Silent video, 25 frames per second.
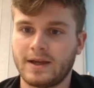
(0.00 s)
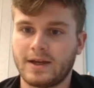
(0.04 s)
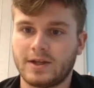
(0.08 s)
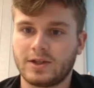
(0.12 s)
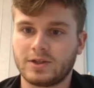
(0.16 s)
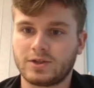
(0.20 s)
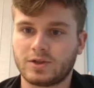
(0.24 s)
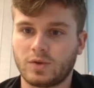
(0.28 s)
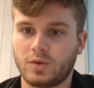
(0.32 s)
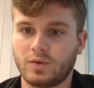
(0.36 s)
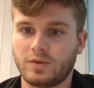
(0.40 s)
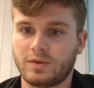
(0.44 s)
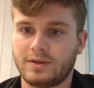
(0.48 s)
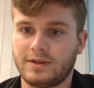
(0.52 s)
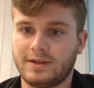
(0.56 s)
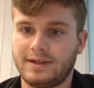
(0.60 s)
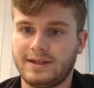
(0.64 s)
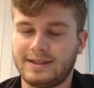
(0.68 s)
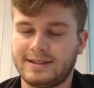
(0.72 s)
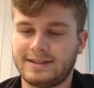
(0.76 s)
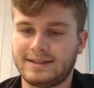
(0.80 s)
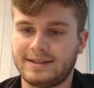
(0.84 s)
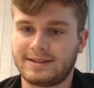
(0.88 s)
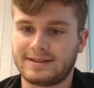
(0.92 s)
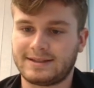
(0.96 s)
So
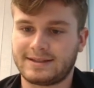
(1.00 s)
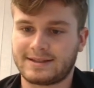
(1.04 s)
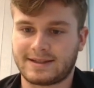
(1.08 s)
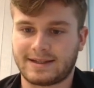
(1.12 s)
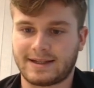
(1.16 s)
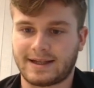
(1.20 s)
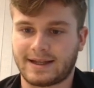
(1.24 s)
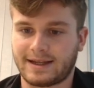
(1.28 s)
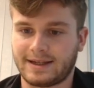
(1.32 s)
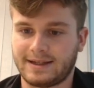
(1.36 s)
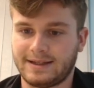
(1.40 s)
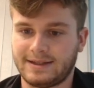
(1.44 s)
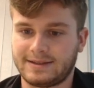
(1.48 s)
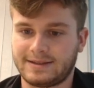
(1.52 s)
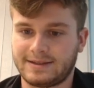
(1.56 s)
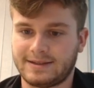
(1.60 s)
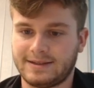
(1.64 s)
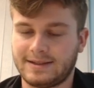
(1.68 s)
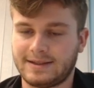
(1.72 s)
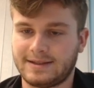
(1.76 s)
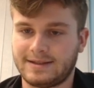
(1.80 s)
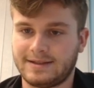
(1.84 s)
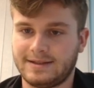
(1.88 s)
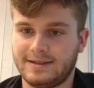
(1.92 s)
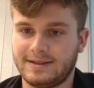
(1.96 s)
this is nice
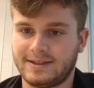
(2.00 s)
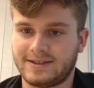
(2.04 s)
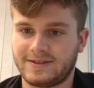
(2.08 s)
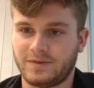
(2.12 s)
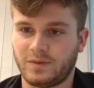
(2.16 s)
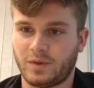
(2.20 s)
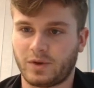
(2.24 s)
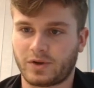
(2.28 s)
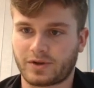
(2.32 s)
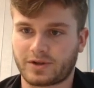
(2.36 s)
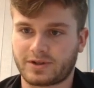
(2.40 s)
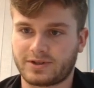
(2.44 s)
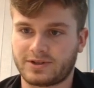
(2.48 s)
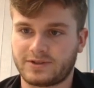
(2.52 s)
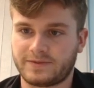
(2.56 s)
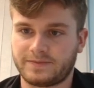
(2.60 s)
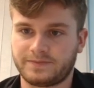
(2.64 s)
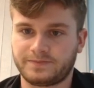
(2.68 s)
that this works.